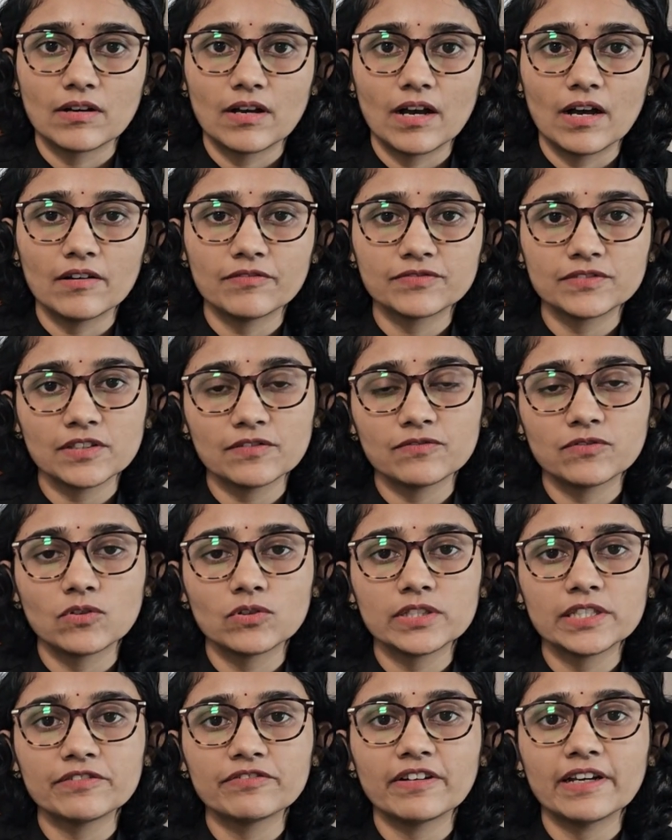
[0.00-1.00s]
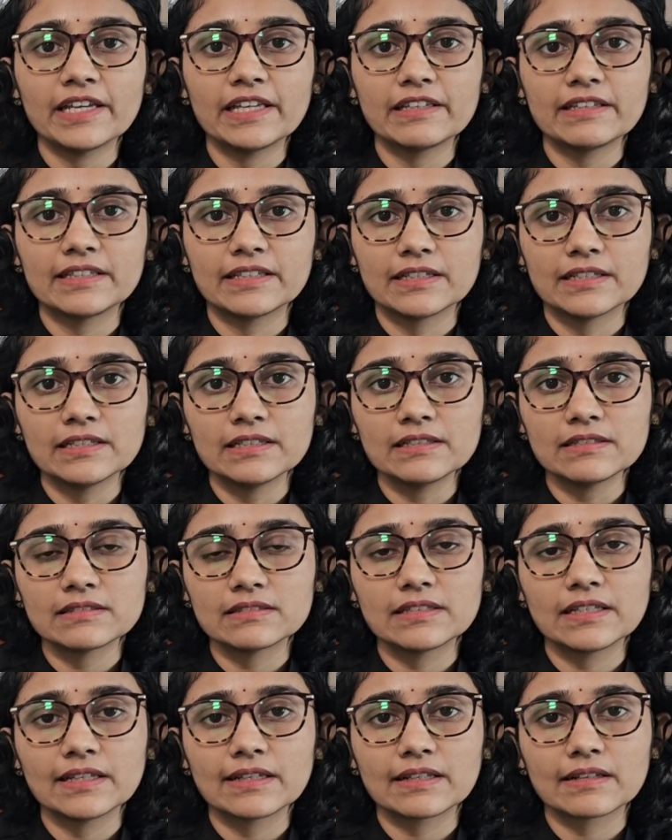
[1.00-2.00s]
After 45 years,
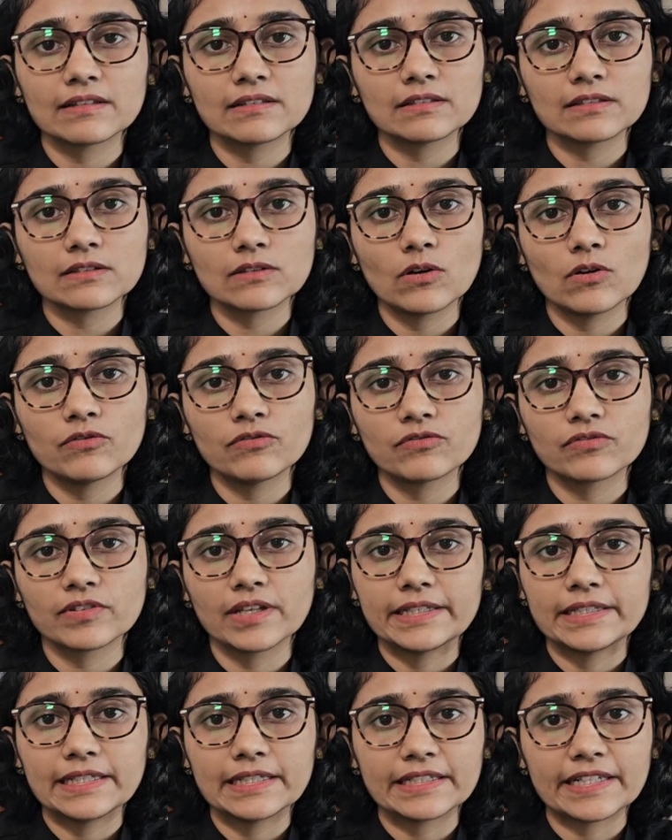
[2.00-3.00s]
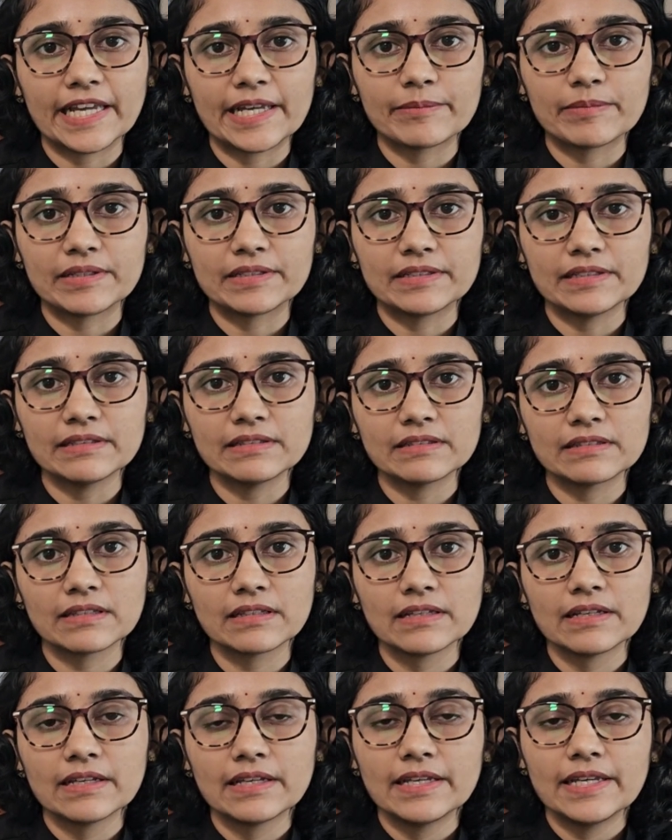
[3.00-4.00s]
the risk of getting
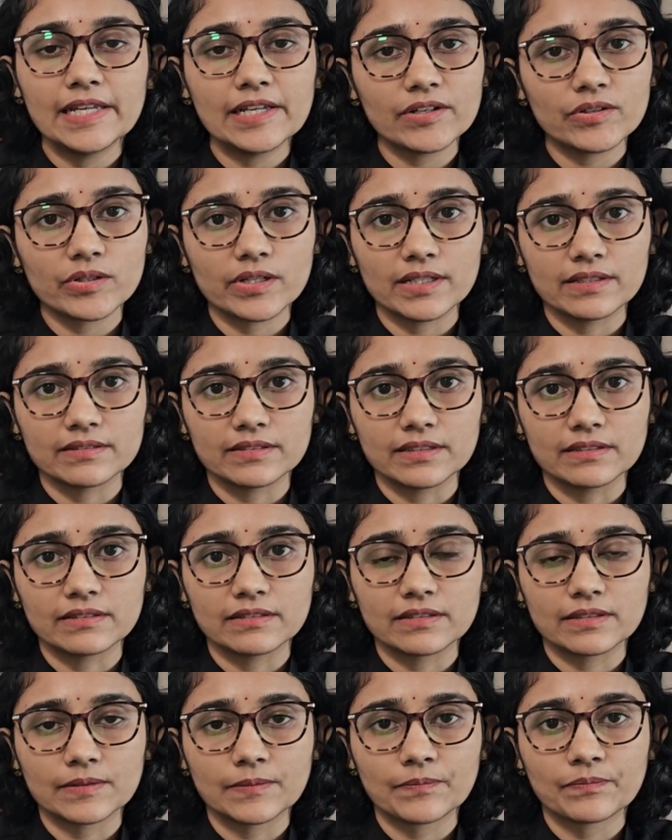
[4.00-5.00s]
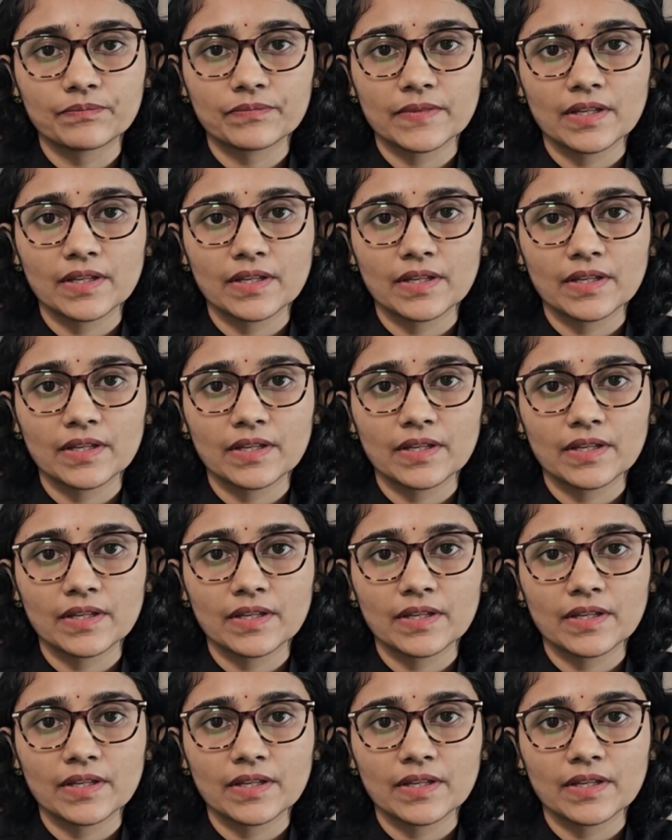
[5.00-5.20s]
diabetes increases.